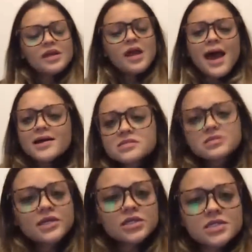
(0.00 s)
as
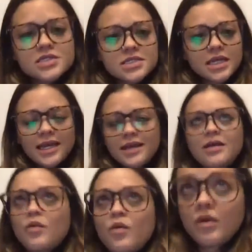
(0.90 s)
leaders, and
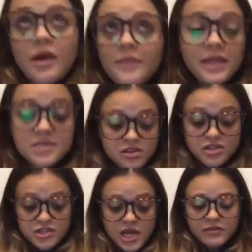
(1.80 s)
I mean, as soon
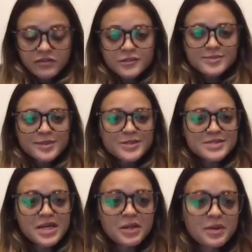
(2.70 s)
as you have your first
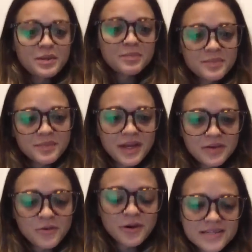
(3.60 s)
person in your in
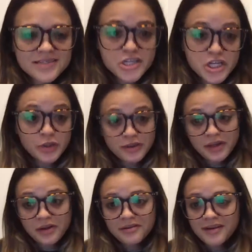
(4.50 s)
your organization, you're a
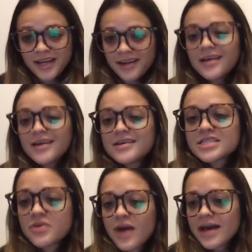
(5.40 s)
leader, right?
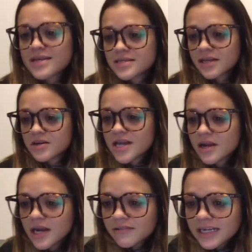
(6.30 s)
So, as leaders, how
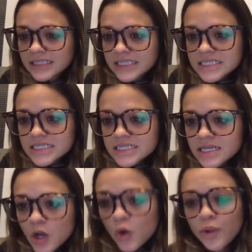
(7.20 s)
did I write this?
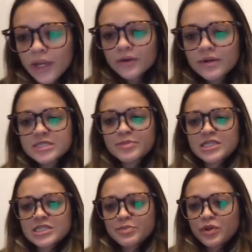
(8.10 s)
we are
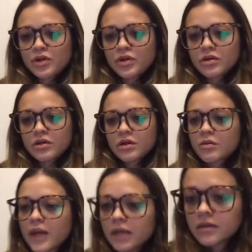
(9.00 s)
responsible, or
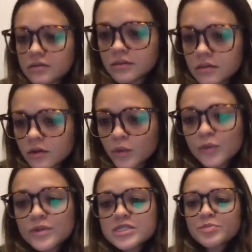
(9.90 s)
wait,
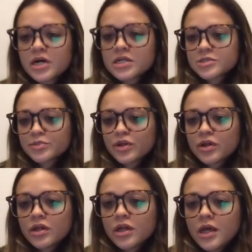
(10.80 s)
we're
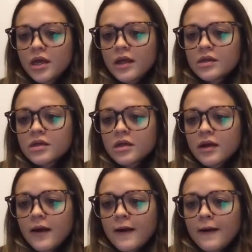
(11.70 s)
responsible
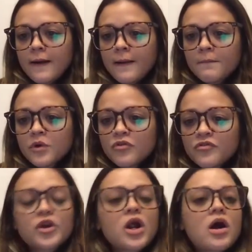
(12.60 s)
um,
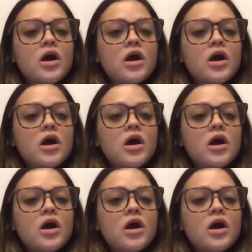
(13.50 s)
for